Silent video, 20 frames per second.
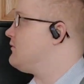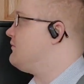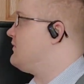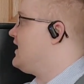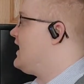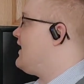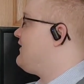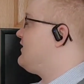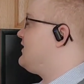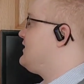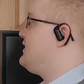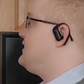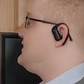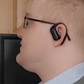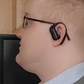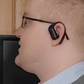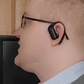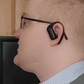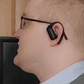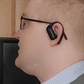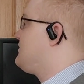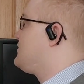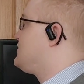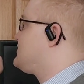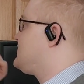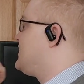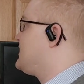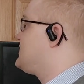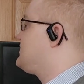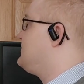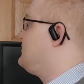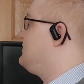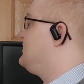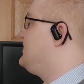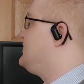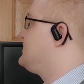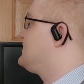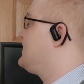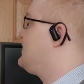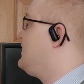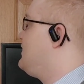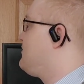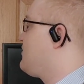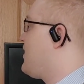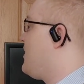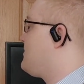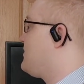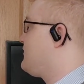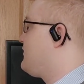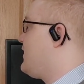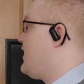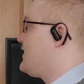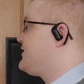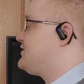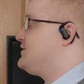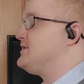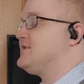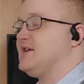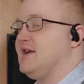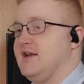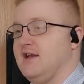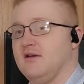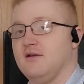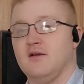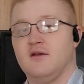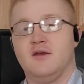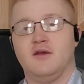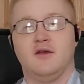me having these mixed numbers next to these improper fractions, and